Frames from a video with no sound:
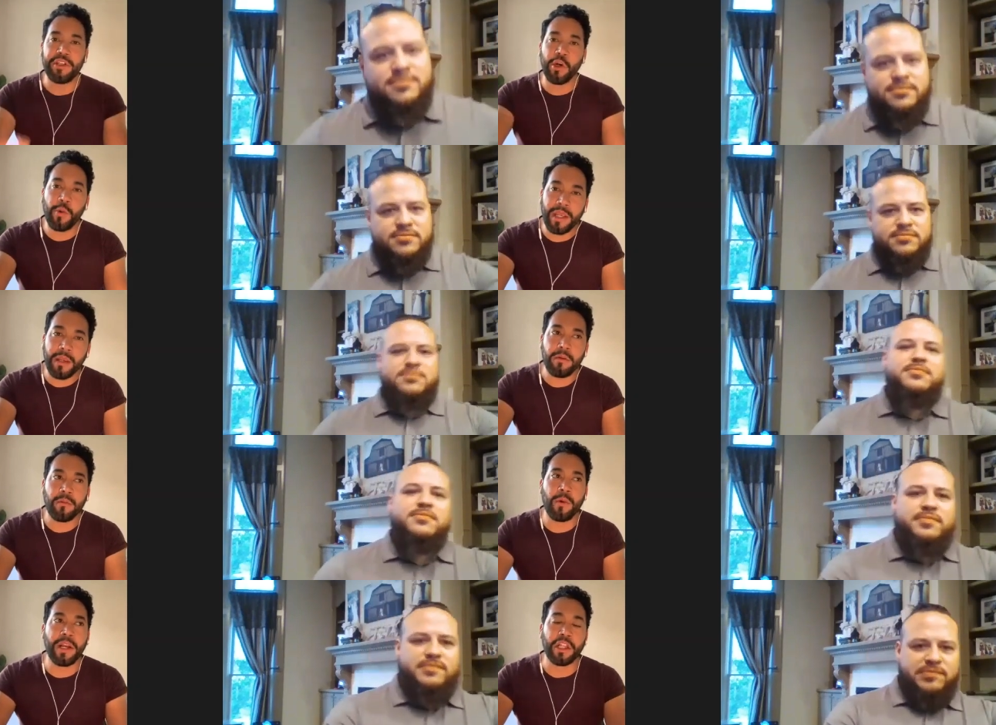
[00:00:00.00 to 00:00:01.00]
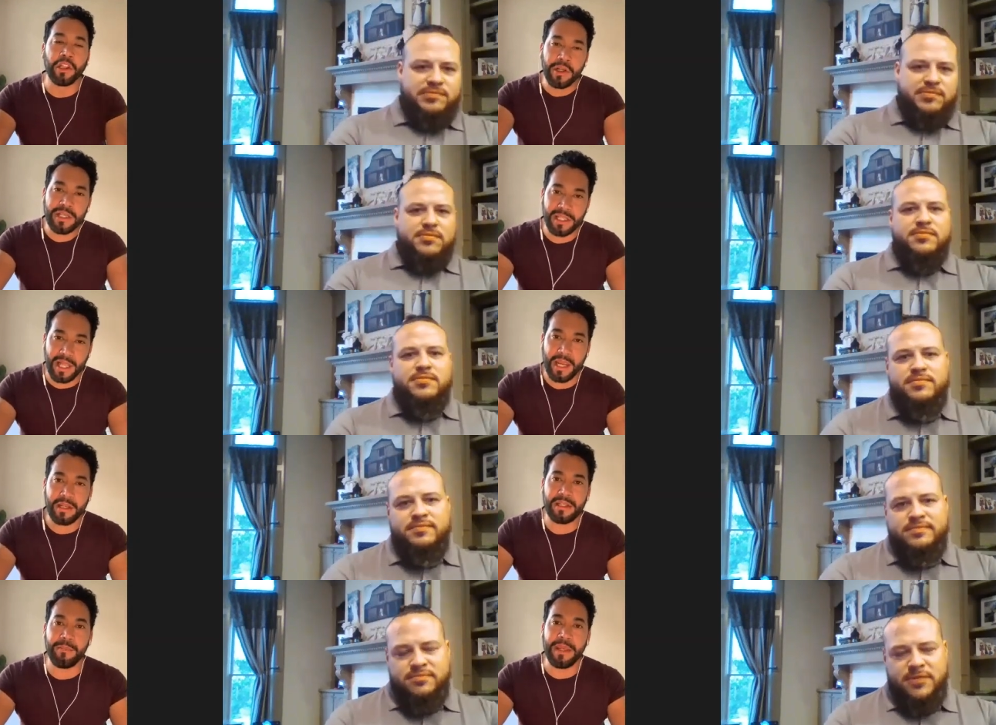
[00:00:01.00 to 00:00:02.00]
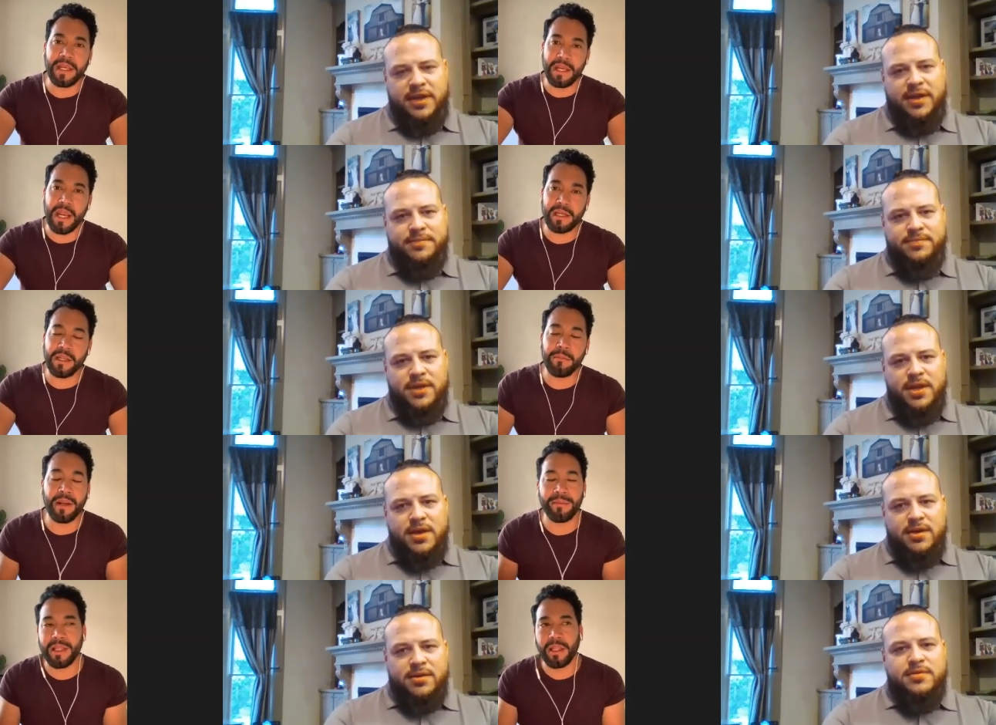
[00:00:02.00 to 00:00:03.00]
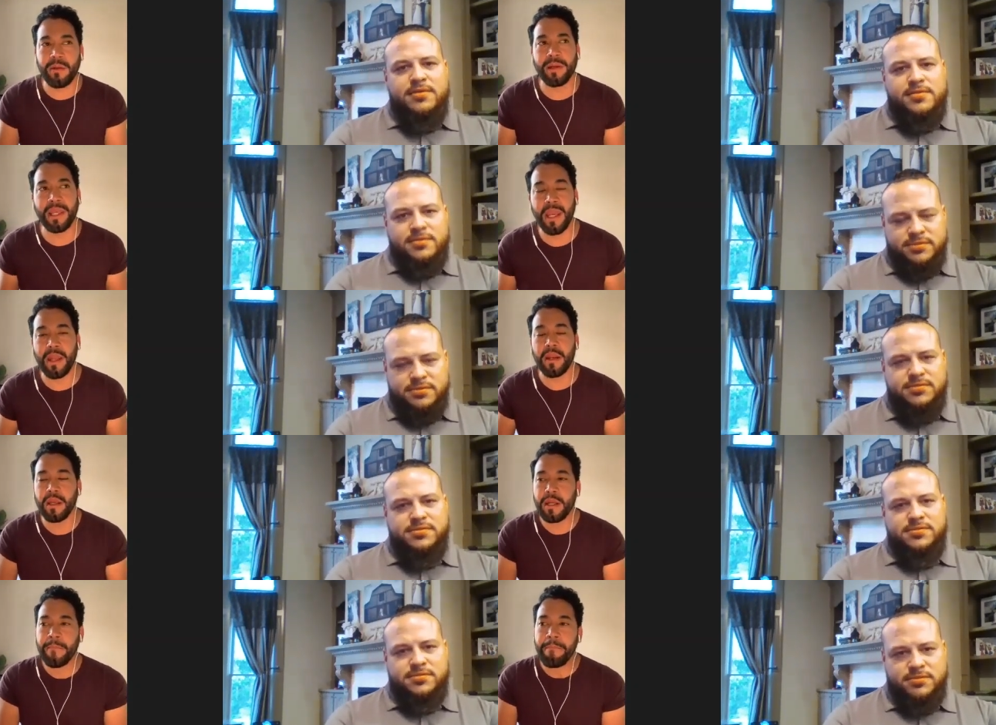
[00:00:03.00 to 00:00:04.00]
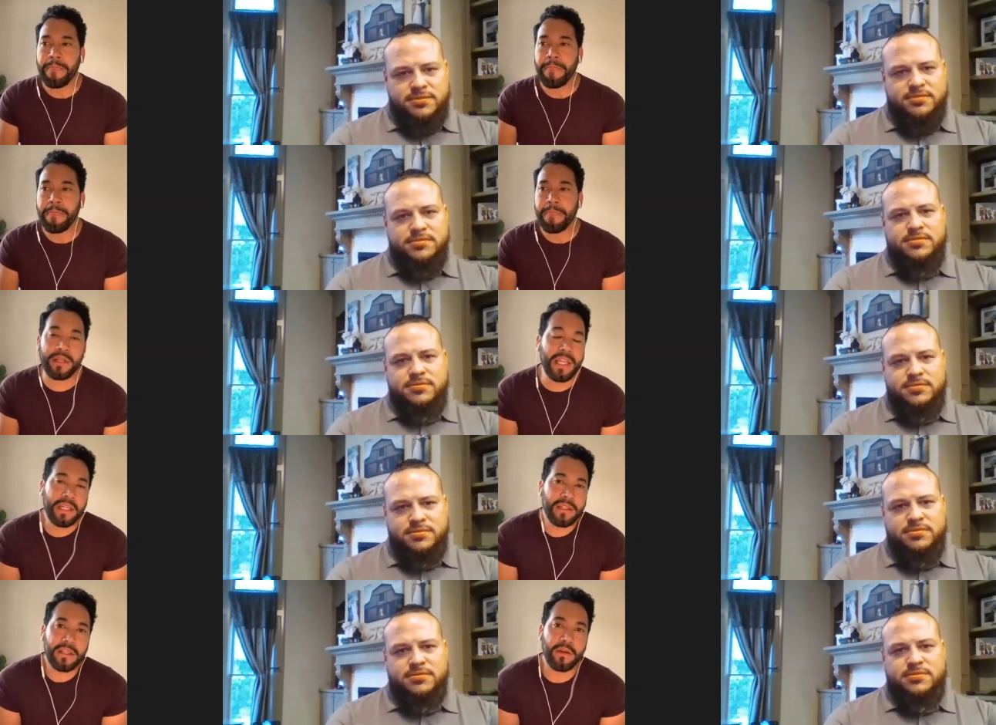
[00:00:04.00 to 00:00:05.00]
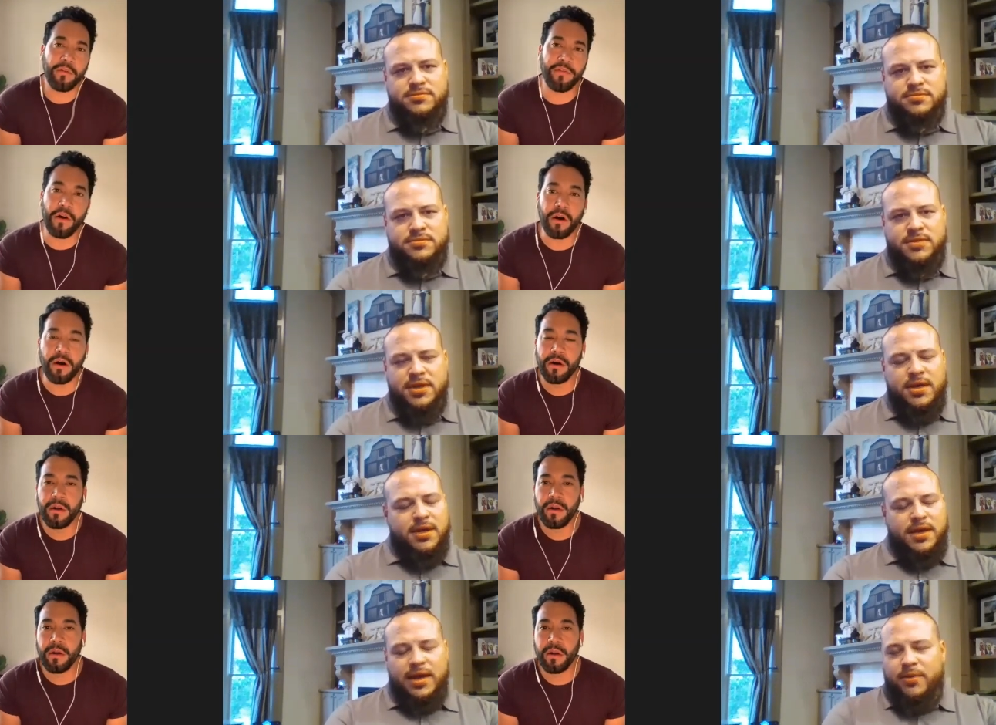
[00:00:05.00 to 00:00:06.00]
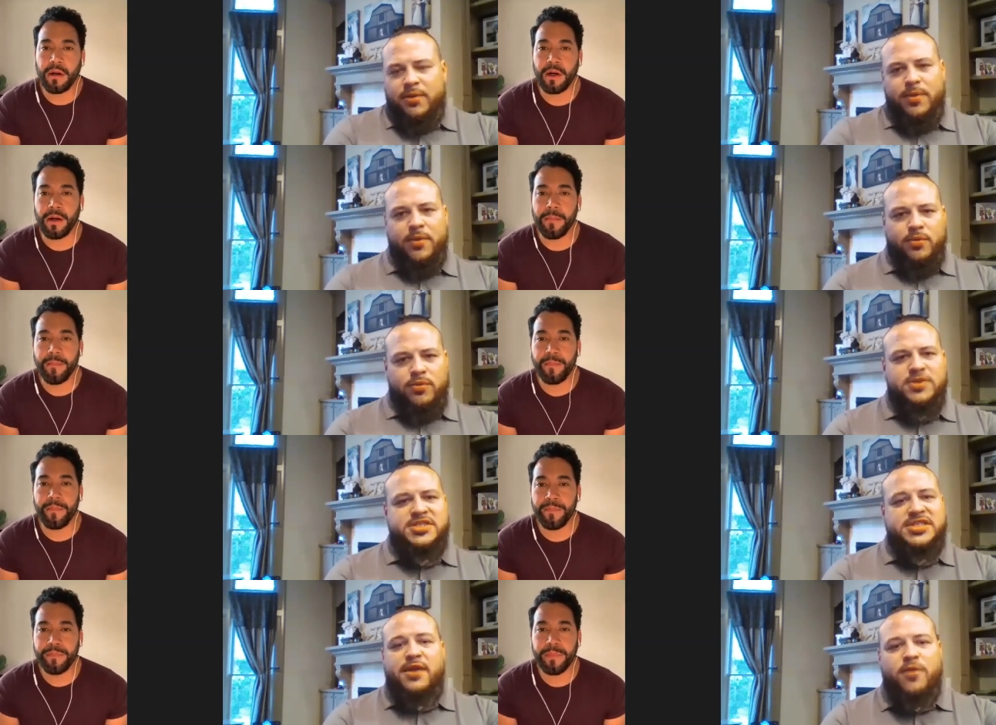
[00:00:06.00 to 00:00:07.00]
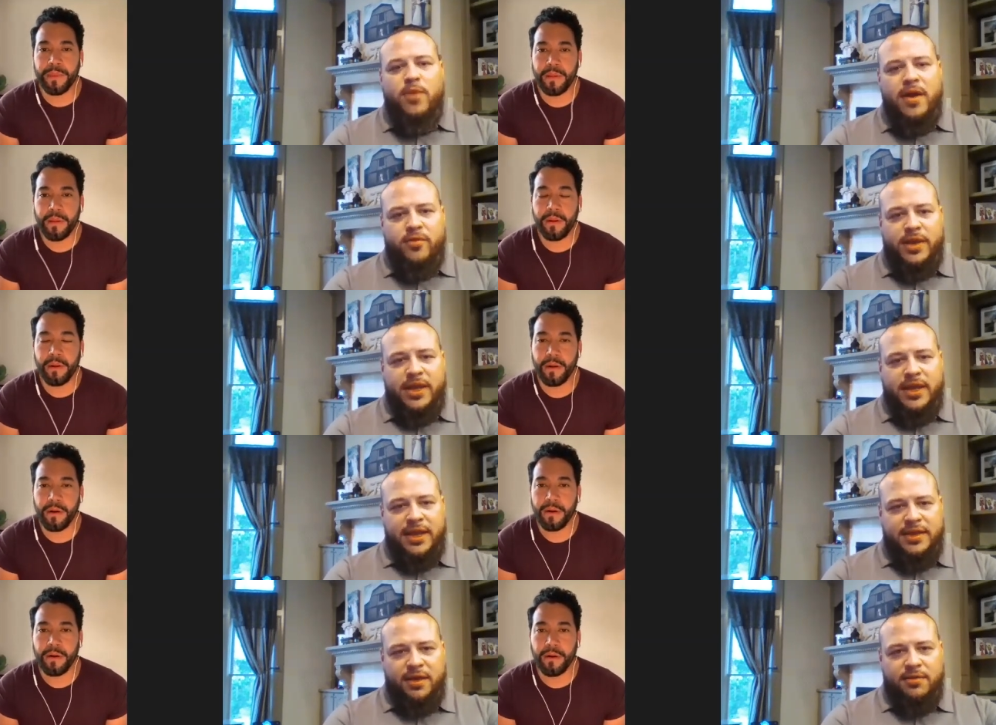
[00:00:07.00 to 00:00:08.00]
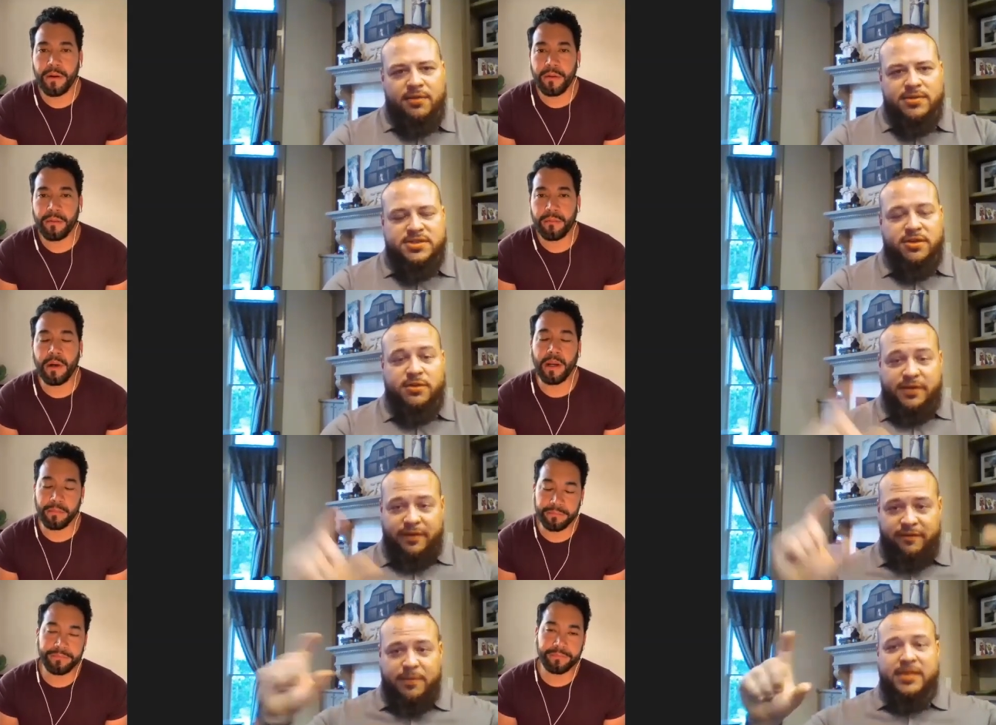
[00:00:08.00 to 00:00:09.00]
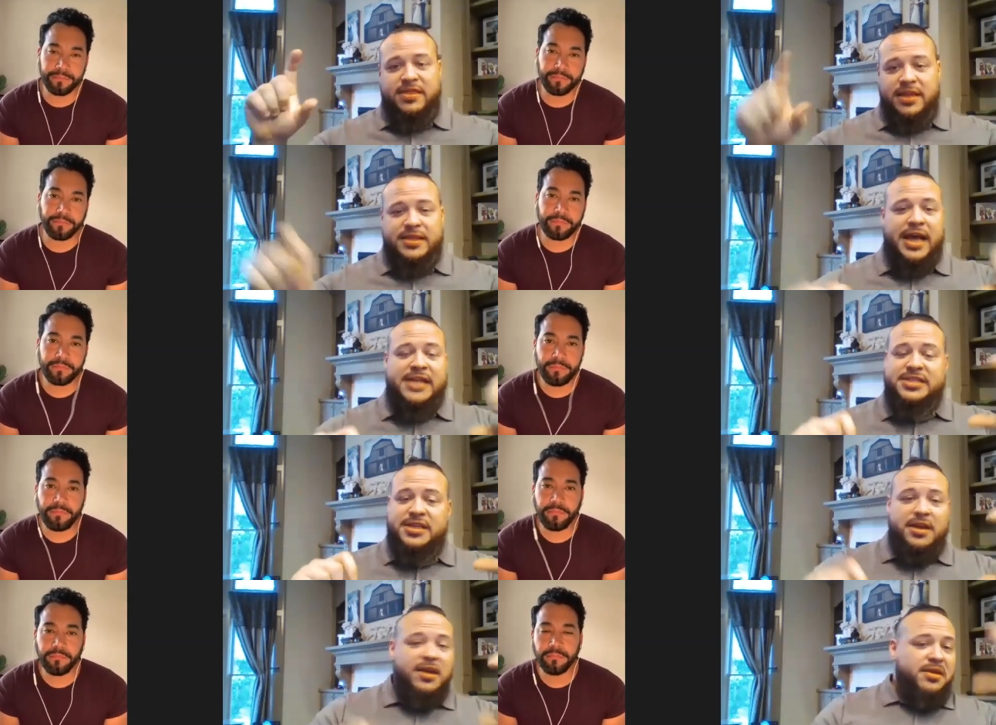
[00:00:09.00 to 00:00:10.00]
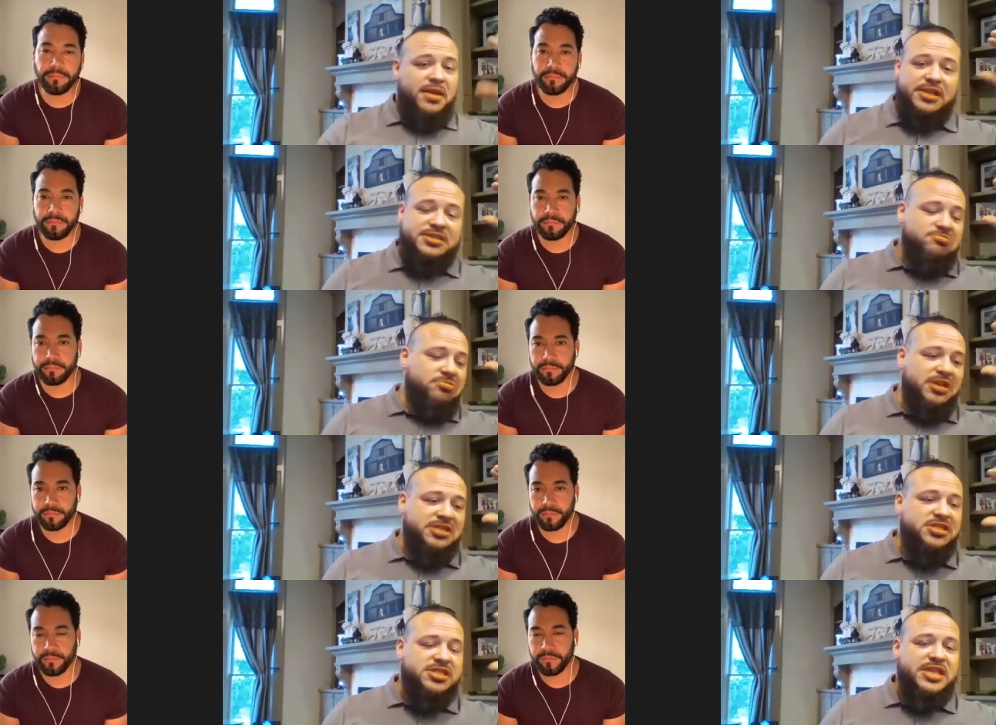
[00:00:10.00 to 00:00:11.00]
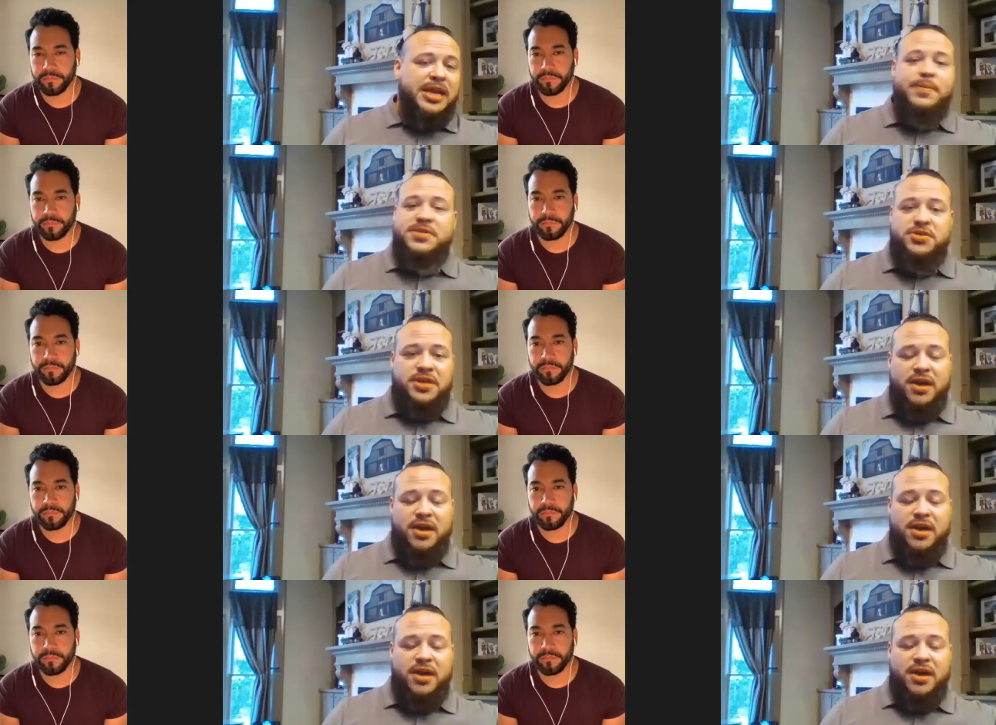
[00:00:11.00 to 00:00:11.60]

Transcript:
Speaker 1: doing what it looks like to be connected. But I'm telling you again, that only takes us so far.
Speaker 2: Yeah, we'll, um, we'll settle for whatever we can get though. So right. if men think that's as as deep as you can